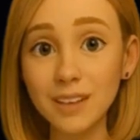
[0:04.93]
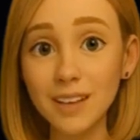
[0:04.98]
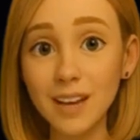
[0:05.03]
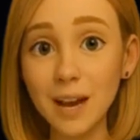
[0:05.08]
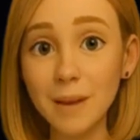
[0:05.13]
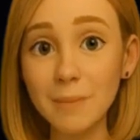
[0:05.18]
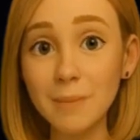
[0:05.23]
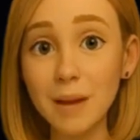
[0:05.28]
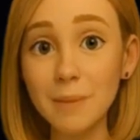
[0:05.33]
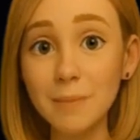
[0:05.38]

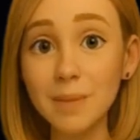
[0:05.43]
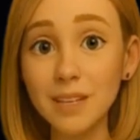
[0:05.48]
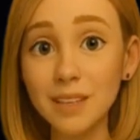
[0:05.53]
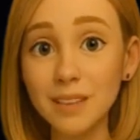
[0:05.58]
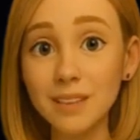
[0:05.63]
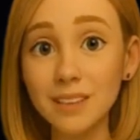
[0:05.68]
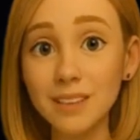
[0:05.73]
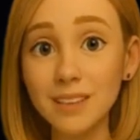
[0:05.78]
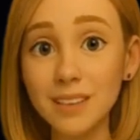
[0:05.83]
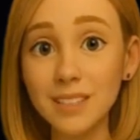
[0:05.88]
I'm Amy.
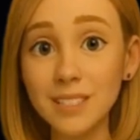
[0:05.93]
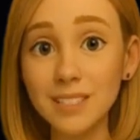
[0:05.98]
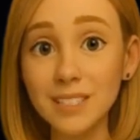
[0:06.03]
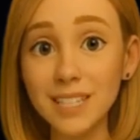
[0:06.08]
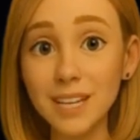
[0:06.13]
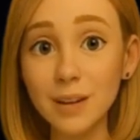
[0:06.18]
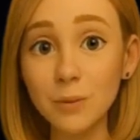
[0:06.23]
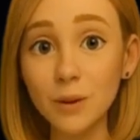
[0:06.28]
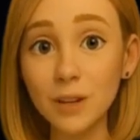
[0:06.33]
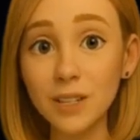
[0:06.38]

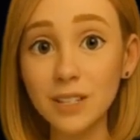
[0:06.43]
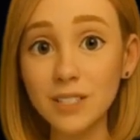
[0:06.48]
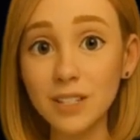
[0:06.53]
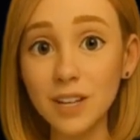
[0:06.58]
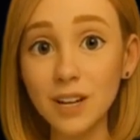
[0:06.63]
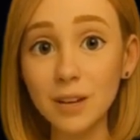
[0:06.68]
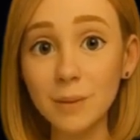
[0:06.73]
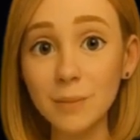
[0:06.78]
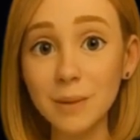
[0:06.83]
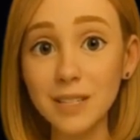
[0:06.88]
Today we're going to
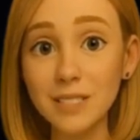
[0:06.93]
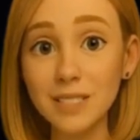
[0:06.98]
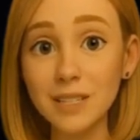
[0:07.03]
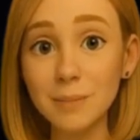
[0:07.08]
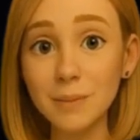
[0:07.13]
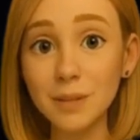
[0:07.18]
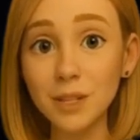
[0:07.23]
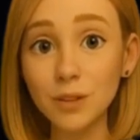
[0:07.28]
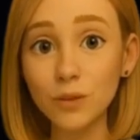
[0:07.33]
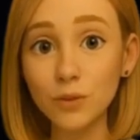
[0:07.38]
talk about
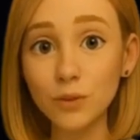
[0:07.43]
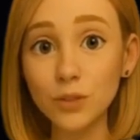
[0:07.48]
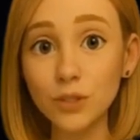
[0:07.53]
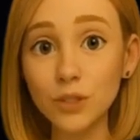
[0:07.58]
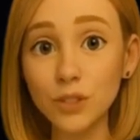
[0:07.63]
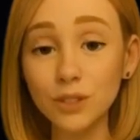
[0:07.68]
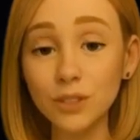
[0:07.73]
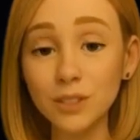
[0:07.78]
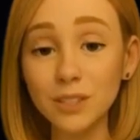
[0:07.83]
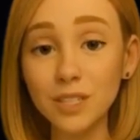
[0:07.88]
something
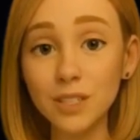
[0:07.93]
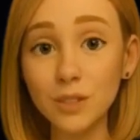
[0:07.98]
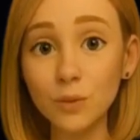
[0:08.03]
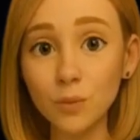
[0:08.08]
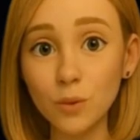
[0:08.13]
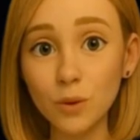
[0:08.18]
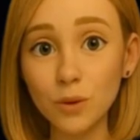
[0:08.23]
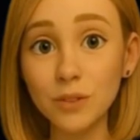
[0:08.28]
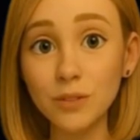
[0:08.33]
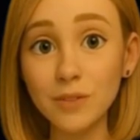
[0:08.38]
crucial in the
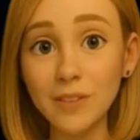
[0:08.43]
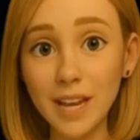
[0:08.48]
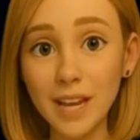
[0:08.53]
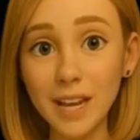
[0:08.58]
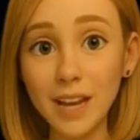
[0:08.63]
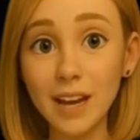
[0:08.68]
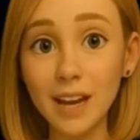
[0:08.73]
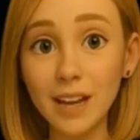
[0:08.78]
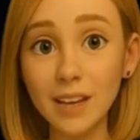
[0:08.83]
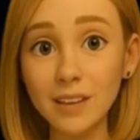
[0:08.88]
world of
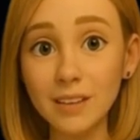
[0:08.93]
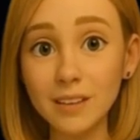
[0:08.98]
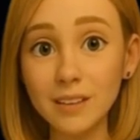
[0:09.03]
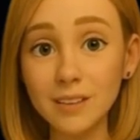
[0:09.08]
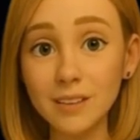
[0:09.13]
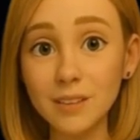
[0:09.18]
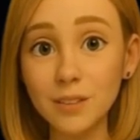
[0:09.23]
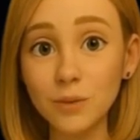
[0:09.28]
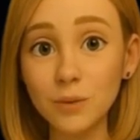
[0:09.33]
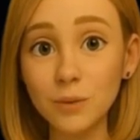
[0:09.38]
AI,
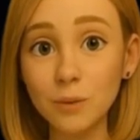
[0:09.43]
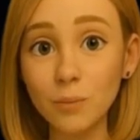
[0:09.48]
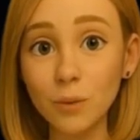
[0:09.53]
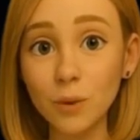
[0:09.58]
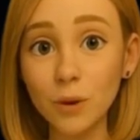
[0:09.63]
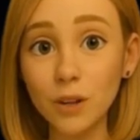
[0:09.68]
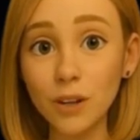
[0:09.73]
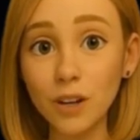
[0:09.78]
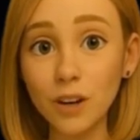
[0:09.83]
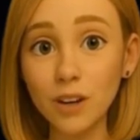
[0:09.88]
the
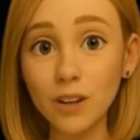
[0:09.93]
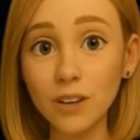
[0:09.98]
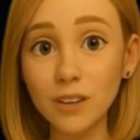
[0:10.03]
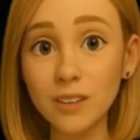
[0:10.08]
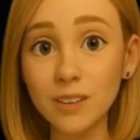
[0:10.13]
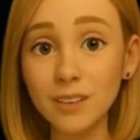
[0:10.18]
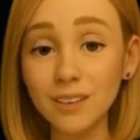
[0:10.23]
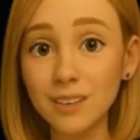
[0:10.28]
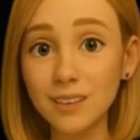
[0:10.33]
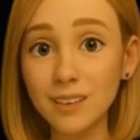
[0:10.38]
report card.
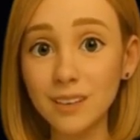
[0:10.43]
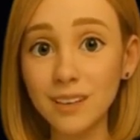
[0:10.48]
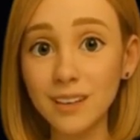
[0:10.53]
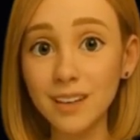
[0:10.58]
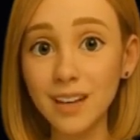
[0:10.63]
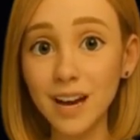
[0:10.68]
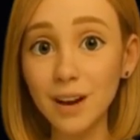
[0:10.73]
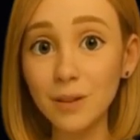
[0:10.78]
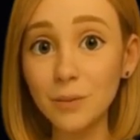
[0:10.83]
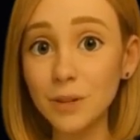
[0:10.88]

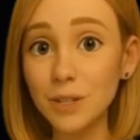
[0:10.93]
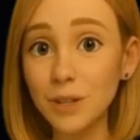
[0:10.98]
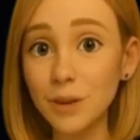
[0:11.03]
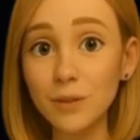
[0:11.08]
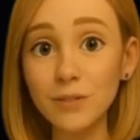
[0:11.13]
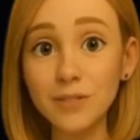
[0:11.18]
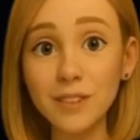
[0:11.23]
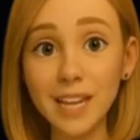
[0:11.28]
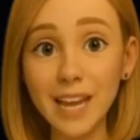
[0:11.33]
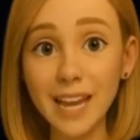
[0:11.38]
How do we know
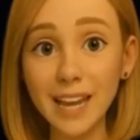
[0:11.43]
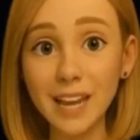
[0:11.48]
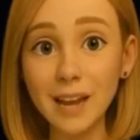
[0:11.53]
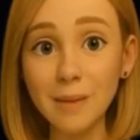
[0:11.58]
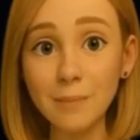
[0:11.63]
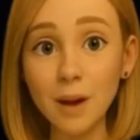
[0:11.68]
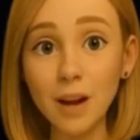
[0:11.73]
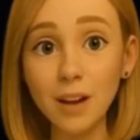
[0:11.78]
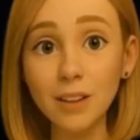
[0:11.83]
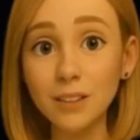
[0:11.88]
if an AI
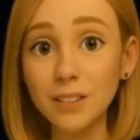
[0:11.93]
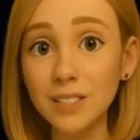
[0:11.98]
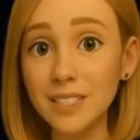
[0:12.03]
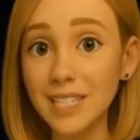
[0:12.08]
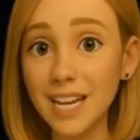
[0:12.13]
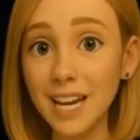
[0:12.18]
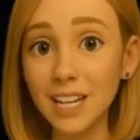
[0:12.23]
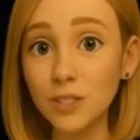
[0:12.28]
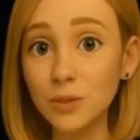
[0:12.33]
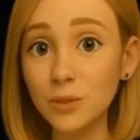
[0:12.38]
model is
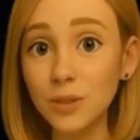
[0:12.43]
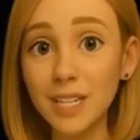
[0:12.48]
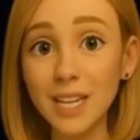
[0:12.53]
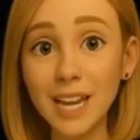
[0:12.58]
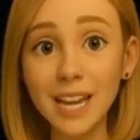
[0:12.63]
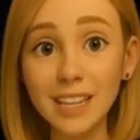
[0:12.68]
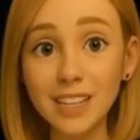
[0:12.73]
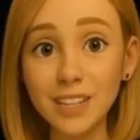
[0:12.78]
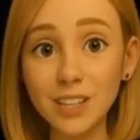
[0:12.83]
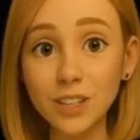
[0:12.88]
actually
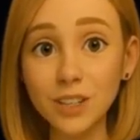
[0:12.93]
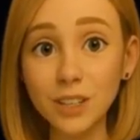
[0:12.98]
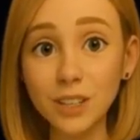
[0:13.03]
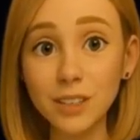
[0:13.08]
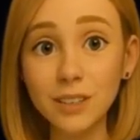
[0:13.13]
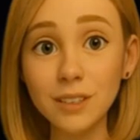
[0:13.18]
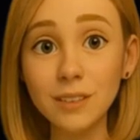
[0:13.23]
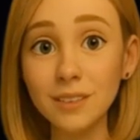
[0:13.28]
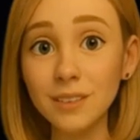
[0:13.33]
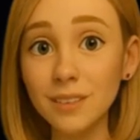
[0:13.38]
any
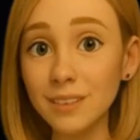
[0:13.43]
good?